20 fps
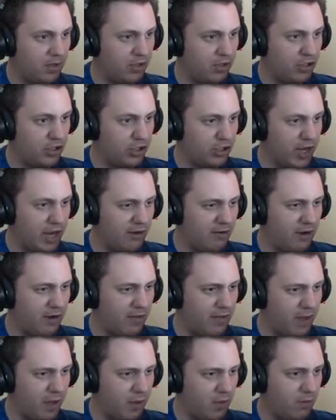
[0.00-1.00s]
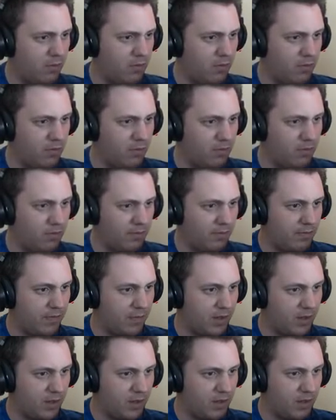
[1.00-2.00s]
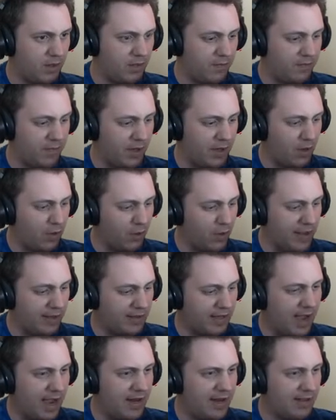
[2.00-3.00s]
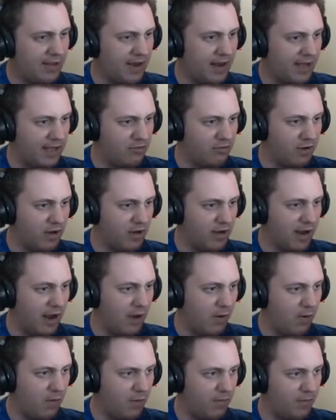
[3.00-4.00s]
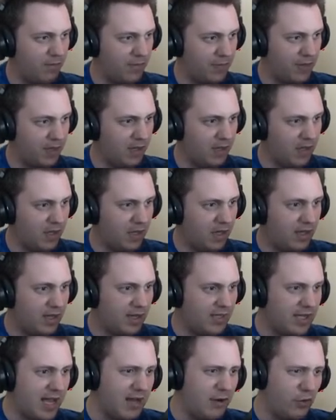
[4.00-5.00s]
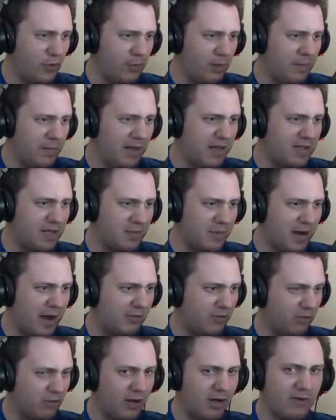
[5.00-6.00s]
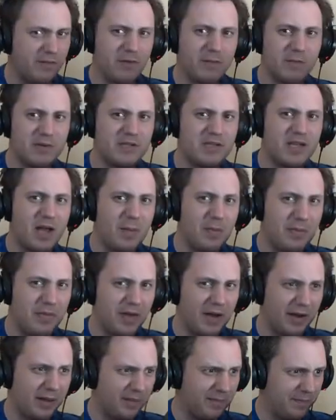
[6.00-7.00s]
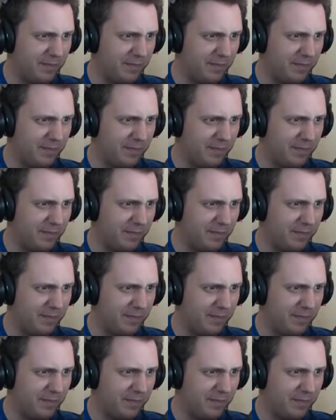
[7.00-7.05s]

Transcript: Should I run, though? I don't like the idea that I can run now. Because that normally means I'm going to have to run from something.